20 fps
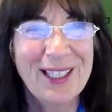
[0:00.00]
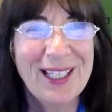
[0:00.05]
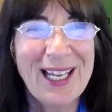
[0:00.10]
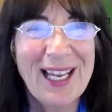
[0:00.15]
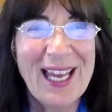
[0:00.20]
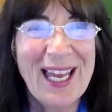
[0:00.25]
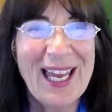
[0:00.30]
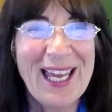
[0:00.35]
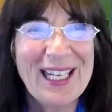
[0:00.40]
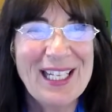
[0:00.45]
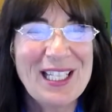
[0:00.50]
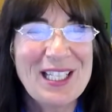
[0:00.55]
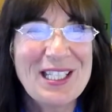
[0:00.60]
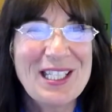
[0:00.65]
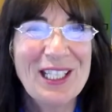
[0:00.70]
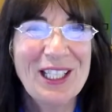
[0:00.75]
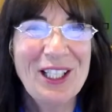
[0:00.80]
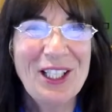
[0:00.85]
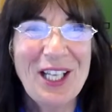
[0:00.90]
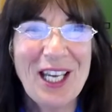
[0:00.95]
And
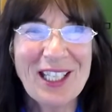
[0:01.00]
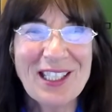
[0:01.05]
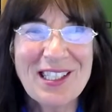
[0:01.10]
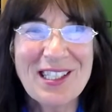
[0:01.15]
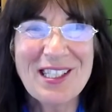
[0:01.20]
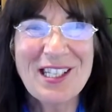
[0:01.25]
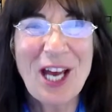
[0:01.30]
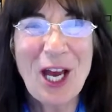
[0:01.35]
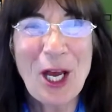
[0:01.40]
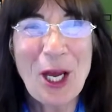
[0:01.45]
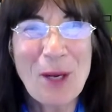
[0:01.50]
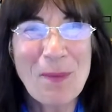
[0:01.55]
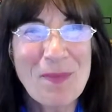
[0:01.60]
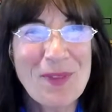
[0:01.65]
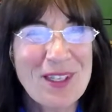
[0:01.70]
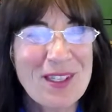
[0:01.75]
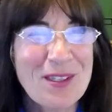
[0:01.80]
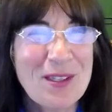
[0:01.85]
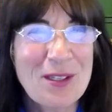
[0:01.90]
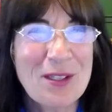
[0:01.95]
until next time,
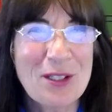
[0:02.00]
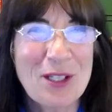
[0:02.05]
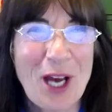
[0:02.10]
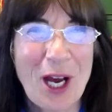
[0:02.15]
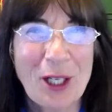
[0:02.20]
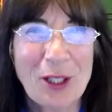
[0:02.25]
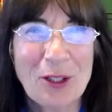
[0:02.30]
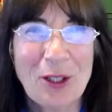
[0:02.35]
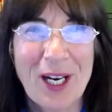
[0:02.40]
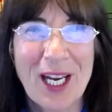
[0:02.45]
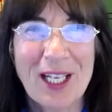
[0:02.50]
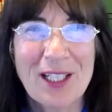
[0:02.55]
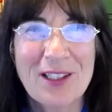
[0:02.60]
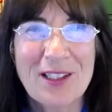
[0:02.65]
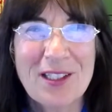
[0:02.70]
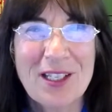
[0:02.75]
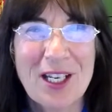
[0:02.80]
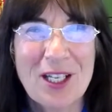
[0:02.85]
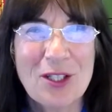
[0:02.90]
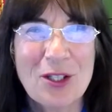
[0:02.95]
this is Dr.
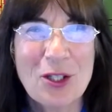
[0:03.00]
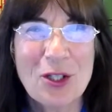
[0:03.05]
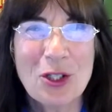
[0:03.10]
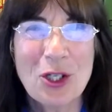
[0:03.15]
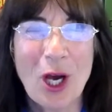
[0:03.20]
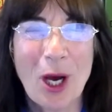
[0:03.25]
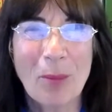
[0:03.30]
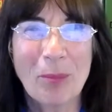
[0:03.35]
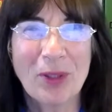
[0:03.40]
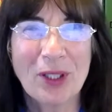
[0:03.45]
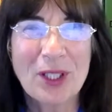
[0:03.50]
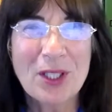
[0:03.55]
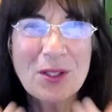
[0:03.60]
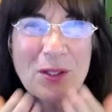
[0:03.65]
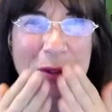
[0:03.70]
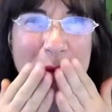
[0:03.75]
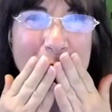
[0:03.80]
Anastasia Chopelas.